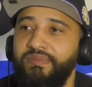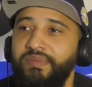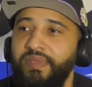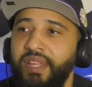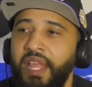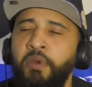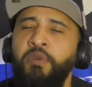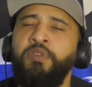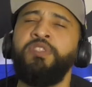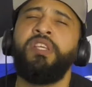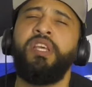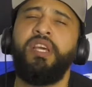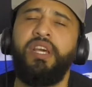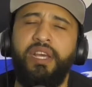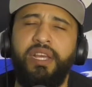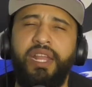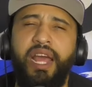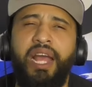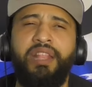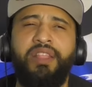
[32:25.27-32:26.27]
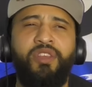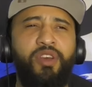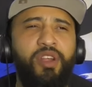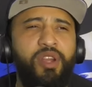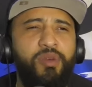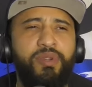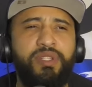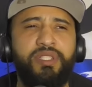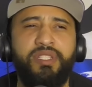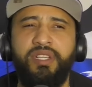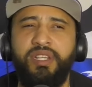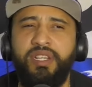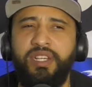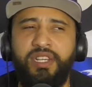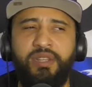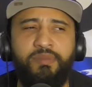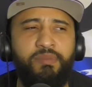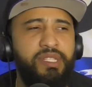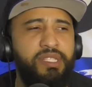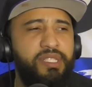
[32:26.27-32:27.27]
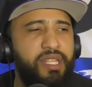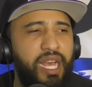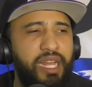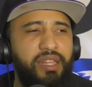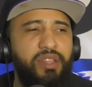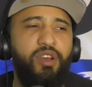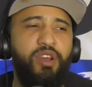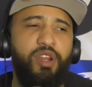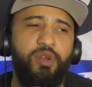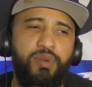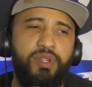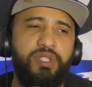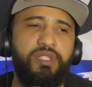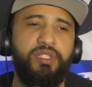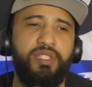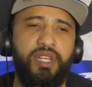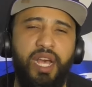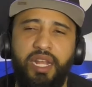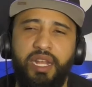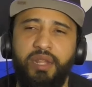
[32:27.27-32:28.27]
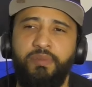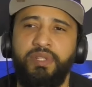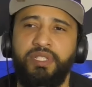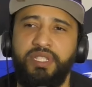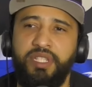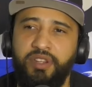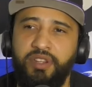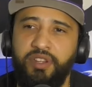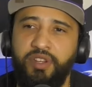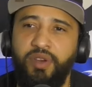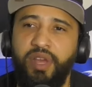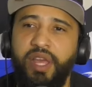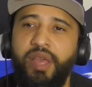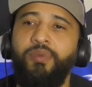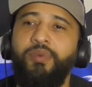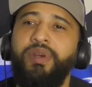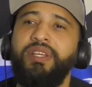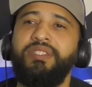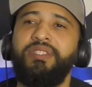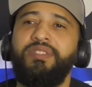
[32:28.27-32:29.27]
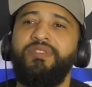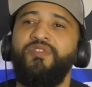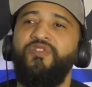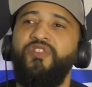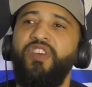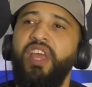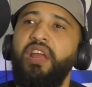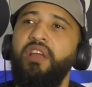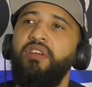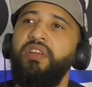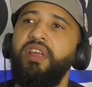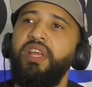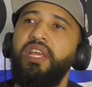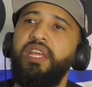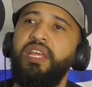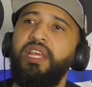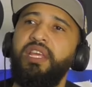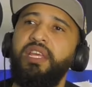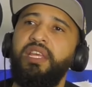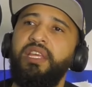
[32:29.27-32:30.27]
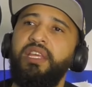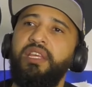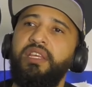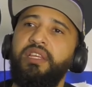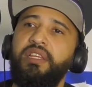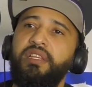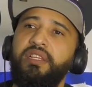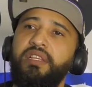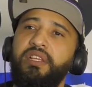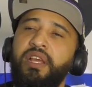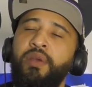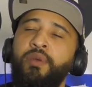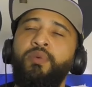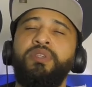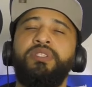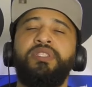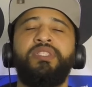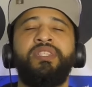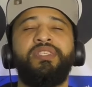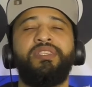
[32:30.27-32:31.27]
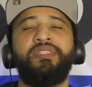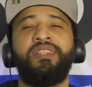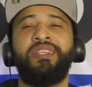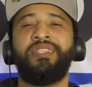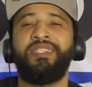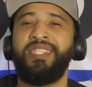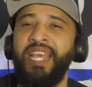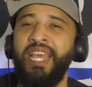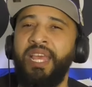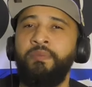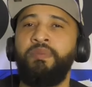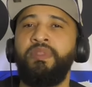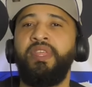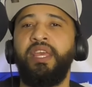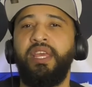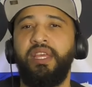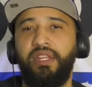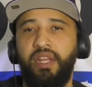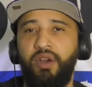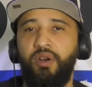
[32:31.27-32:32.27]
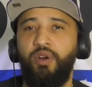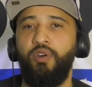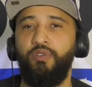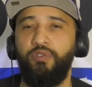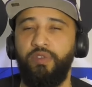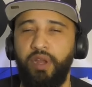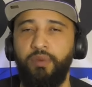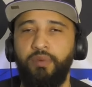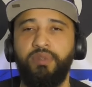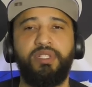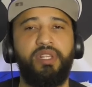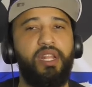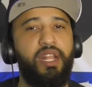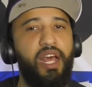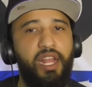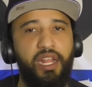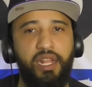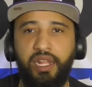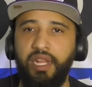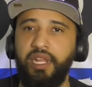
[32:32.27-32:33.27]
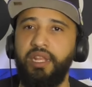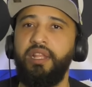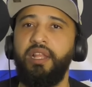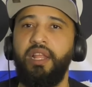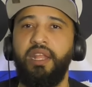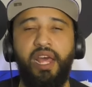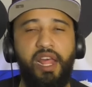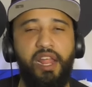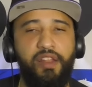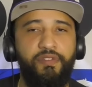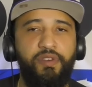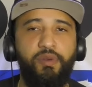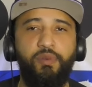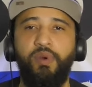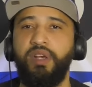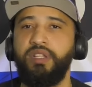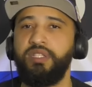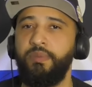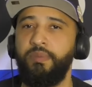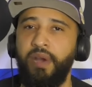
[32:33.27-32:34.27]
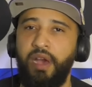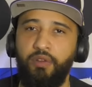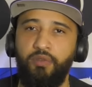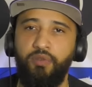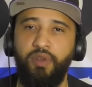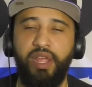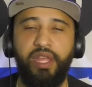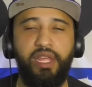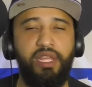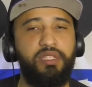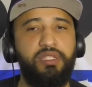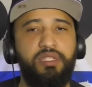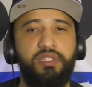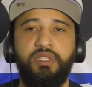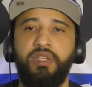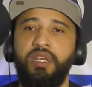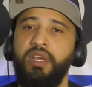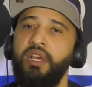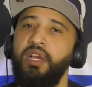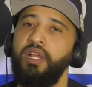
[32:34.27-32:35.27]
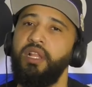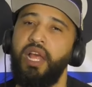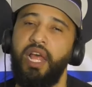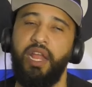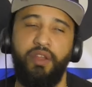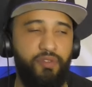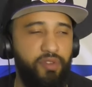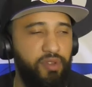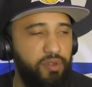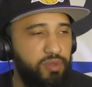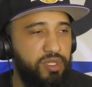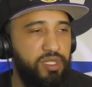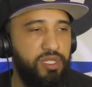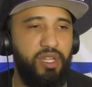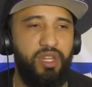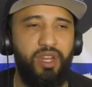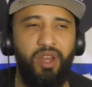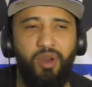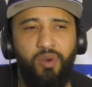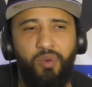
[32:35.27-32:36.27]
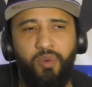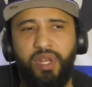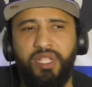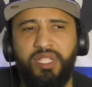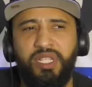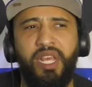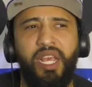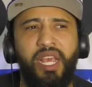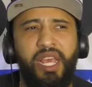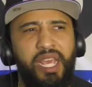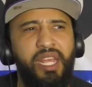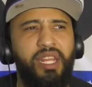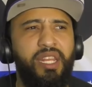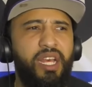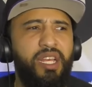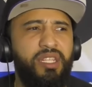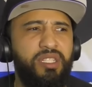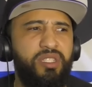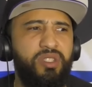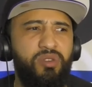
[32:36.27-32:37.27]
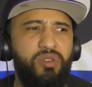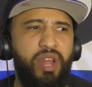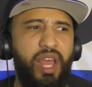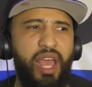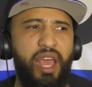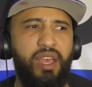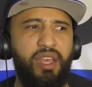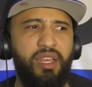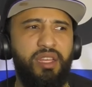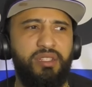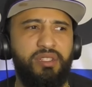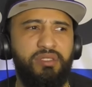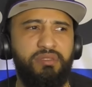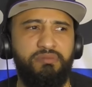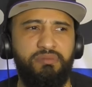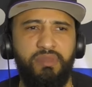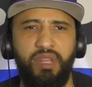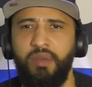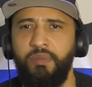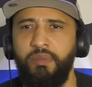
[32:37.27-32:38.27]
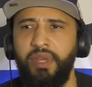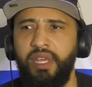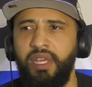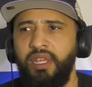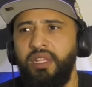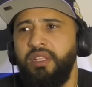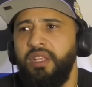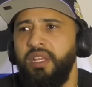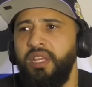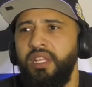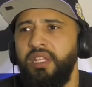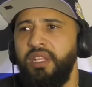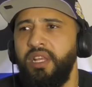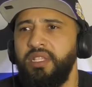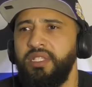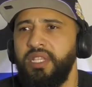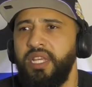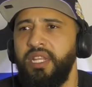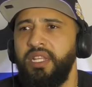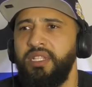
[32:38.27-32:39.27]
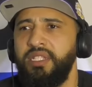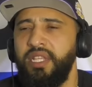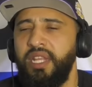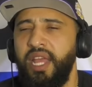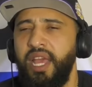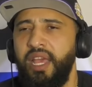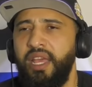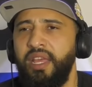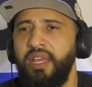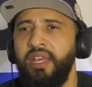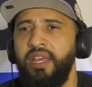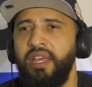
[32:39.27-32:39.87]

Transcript: it was good. I thought it was good. I thought it was solid material. It was very. It was the, the same thing though. Over. It was a lot. A, a lot of it was about race. A lot of it was, you know, which he does do that you know I mean? He he does get into that.